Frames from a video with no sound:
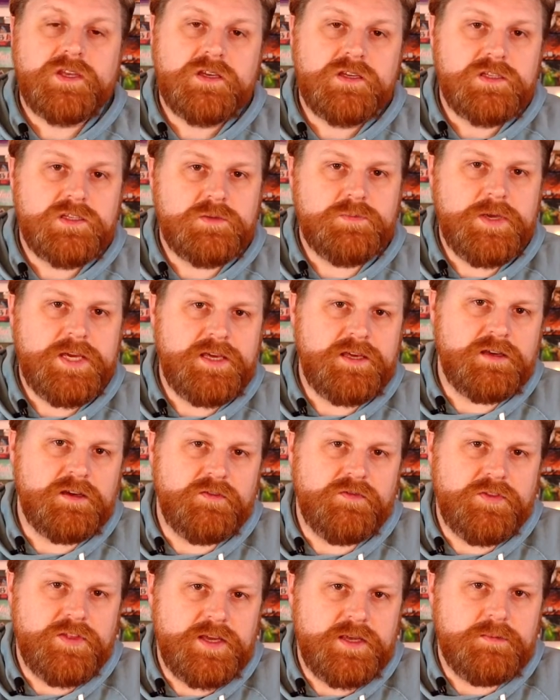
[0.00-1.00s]
Speaking
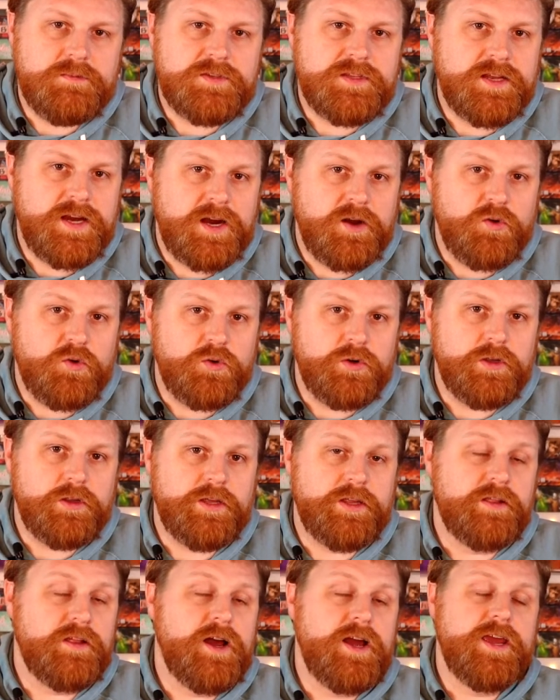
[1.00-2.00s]
of themes that I
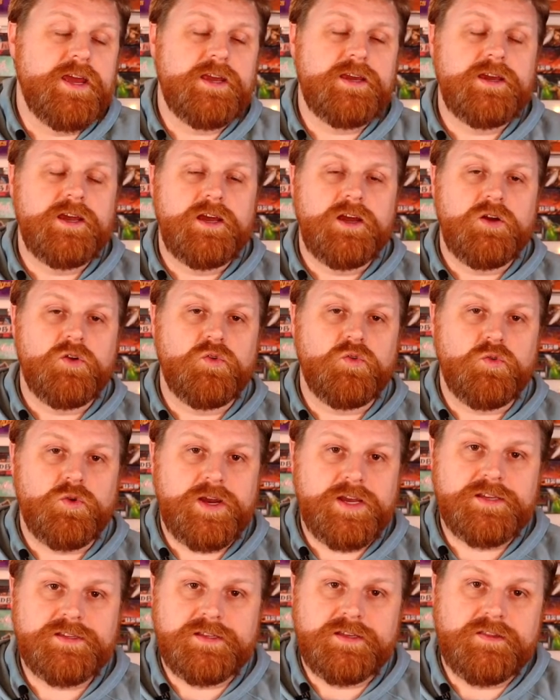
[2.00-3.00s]
really like,
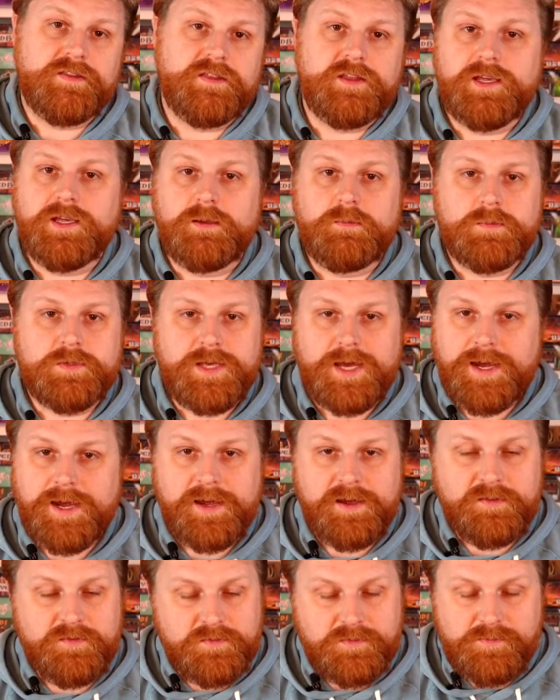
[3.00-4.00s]
racing themes.
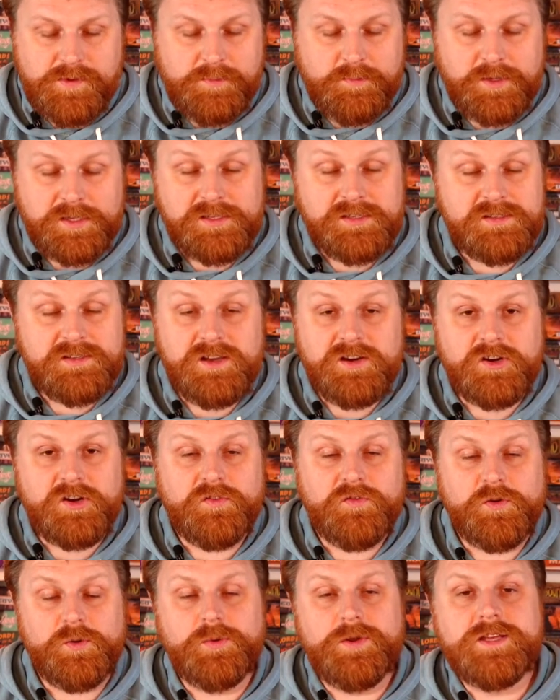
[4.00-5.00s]
I am a sucker
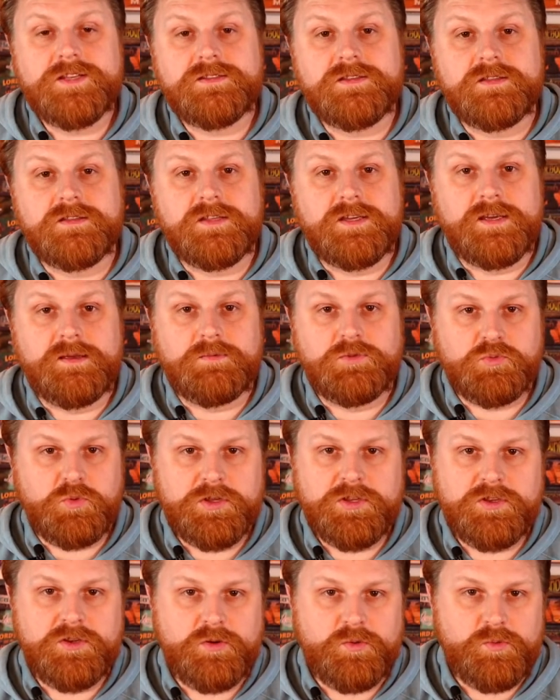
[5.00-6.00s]
for racing themes,
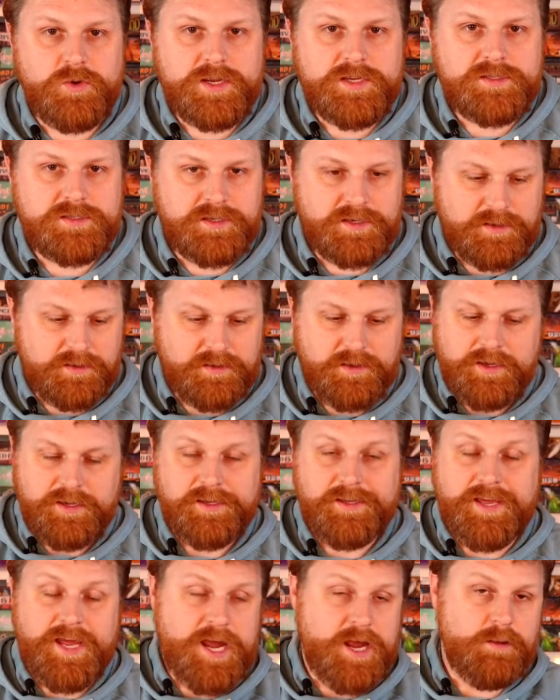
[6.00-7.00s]
whether you're racing
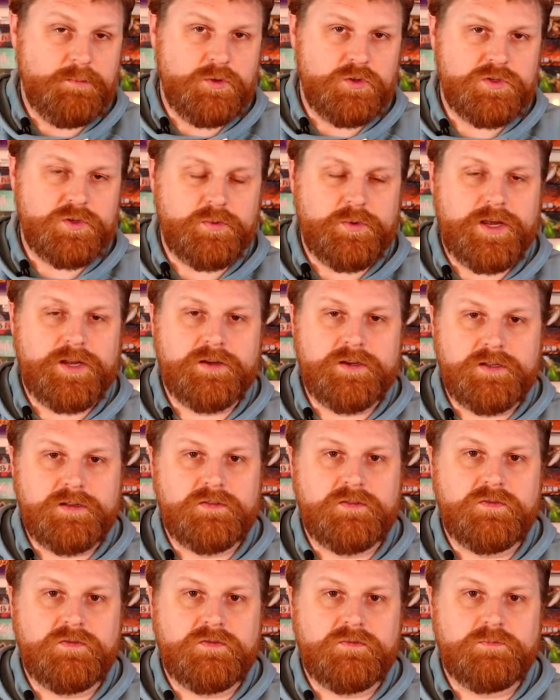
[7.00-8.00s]
camels around a
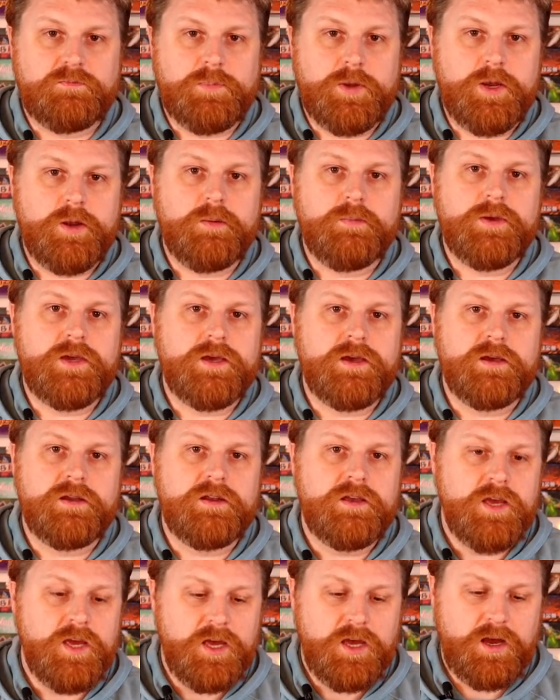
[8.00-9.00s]

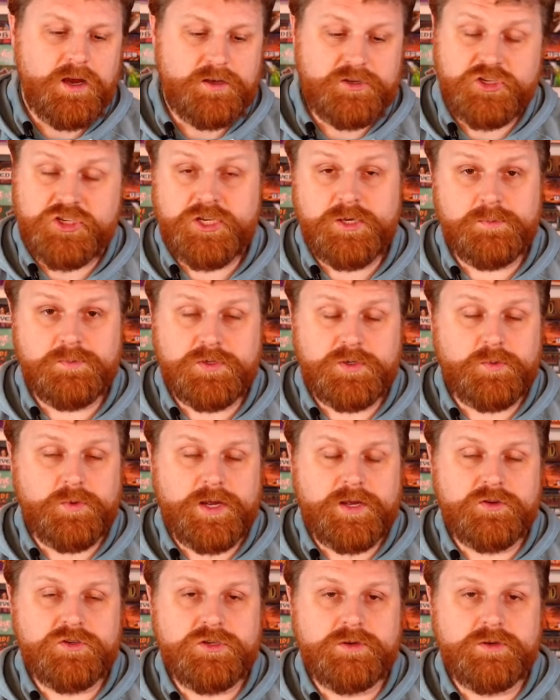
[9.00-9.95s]
pyramid, ships around